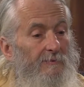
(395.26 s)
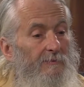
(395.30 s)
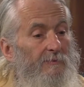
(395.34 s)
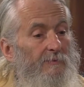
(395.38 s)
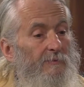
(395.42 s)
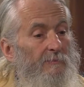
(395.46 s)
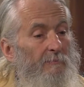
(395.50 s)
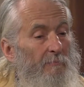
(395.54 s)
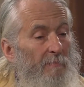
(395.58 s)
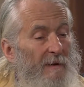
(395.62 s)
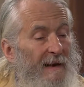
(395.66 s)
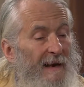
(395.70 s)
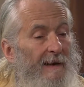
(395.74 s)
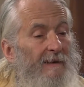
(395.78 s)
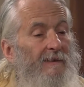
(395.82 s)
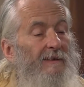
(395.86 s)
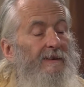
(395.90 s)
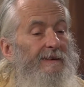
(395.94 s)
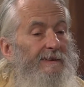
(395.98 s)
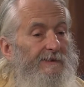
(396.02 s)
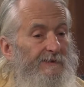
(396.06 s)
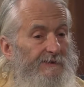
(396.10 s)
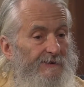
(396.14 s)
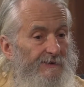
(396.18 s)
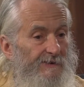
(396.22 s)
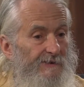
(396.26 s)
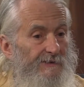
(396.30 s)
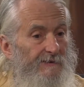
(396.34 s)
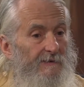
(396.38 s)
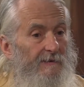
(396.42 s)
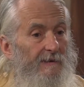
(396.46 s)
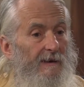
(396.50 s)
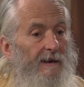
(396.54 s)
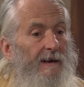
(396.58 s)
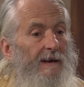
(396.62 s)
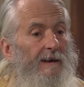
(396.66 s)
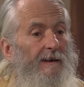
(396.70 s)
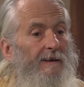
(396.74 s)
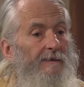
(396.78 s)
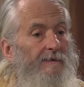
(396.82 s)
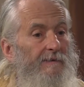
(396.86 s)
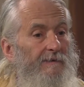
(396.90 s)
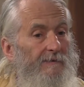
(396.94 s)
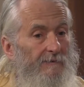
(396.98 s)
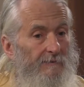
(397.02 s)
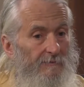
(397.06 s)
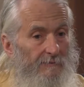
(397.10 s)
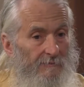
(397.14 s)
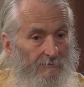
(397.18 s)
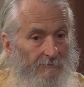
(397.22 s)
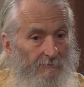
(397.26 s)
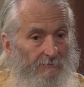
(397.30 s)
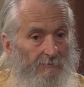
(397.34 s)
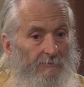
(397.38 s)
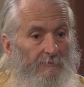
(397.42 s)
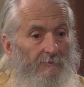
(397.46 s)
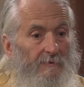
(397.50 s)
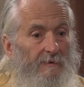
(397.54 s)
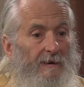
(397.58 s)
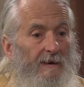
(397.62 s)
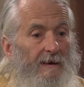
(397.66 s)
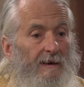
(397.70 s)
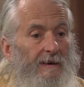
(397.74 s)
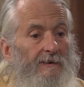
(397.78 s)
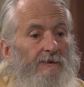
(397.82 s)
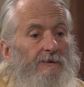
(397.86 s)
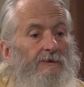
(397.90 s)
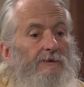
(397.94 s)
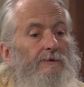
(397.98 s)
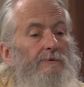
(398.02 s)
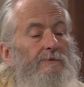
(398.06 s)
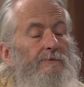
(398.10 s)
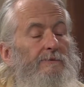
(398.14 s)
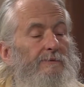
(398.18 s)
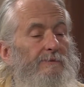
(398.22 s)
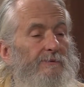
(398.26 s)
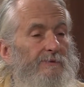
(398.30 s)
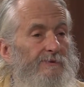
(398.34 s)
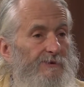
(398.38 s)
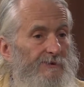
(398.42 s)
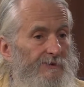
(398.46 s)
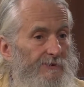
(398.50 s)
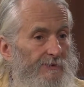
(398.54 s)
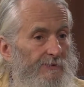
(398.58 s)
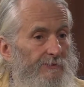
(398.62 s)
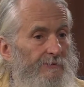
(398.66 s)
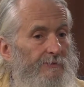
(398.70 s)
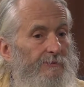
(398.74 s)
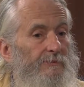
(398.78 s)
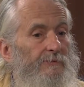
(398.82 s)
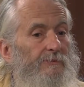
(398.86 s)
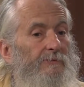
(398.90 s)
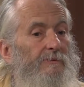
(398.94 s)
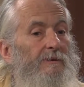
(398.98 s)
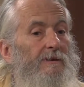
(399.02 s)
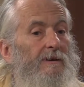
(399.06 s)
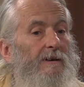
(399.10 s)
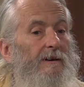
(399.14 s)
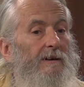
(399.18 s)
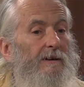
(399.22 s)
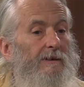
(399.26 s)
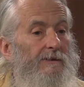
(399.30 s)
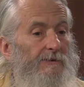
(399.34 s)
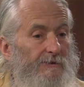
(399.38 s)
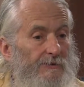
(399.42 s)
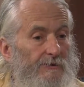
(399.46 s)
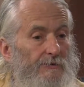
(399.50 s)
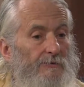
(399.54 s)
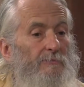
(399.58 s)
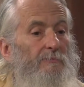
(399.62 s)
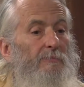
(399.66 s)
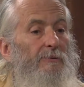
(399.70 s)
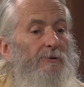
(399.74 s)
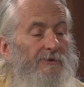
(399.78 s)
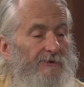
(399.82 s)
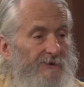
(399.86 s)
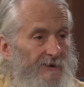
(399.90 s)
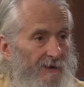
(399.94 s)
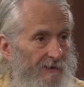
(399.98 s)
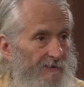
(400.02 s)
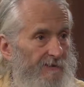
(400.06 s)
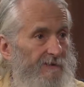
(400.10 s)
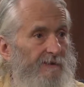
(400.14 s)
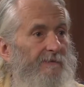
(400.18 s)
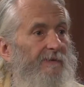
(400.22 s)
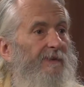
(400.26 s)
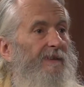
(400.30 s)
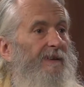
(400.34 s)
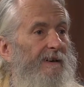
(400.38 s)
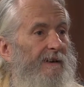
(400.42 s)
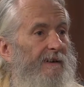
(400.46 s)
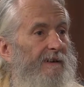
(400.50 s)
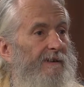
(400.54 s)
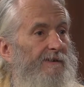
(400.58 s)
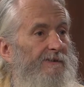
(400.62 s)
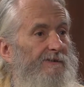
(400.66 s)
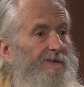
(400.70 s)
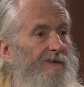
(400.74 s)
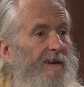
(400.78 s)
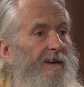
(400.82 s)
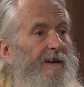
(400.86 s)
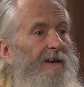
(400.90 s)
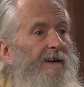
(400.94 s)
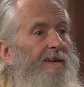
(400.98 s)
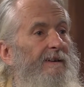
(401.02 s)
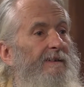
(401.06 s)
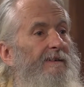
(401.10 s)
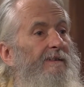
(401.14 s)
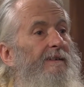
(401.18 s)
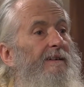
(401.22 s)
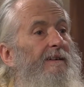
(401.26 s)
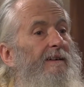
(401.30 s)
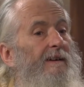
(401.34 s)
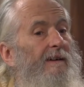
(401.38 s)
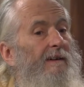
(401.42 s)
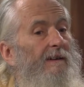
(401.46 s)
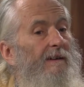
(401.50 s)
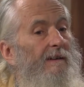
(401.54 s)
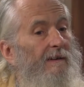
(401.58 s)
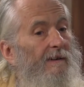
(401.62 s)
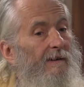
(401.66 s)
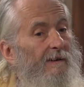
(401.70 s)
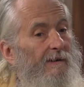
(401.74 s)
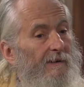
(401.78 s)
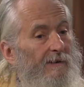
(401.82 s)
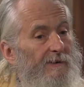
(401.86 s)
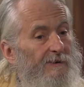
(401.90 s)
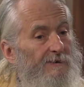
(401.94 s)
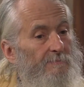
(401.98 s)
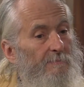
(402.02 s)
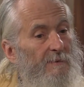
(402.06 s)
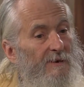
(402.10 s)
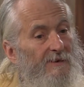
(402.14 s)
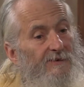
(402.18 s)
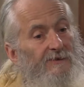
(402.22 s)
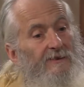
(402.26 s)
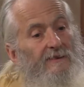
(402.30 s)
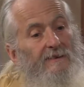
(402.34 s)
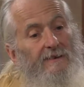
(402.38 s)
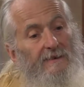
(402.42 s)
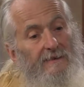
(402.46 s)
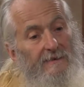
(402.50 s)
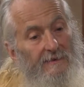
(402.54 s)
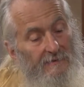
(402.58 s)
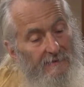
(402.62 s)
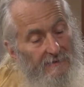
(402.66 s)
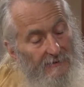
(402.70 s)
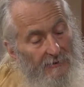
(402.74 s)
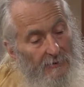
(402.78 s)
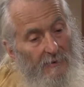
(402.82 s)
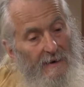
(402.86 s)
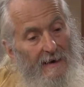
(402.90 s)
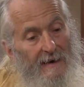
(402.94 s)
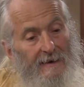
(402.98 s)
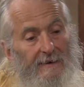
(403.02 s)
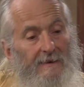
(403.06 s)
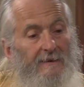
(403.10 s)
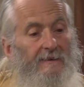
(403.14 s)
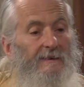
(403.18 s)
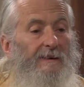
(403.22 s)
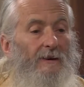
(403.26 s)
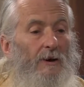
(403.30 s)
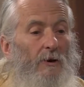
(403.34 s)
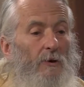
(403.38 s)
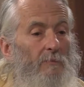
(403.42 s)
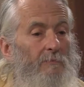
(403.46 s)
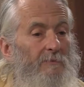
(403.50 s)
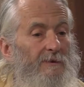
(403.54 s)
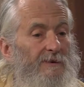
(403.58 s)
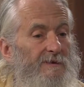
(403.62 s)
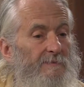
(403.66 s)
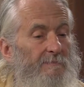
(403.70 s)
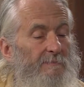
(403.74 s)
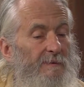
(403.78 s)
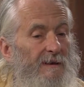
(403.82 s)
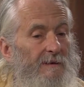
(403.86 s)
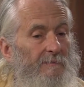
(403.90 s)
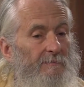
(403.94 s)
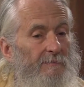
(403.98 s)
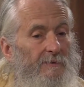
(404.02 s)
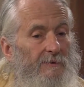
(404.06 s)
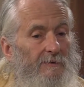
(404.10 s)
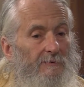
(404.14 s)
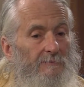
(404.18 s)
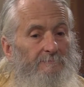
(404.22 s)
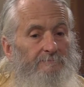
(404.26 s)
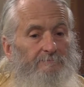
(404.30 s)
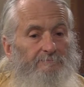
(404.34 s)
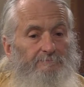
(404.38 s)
balance and use to do productive things. And especially chronically homeless people